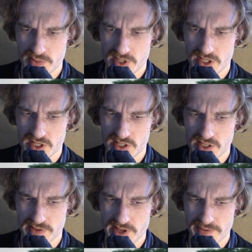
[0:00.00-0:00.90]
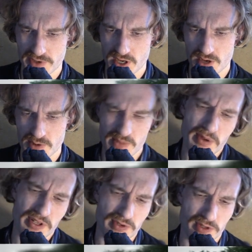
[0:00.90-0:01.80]
by South Africa, but maybe
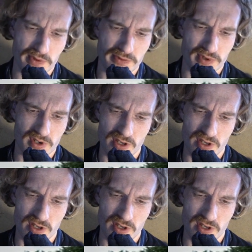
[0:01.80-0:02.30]
this was before,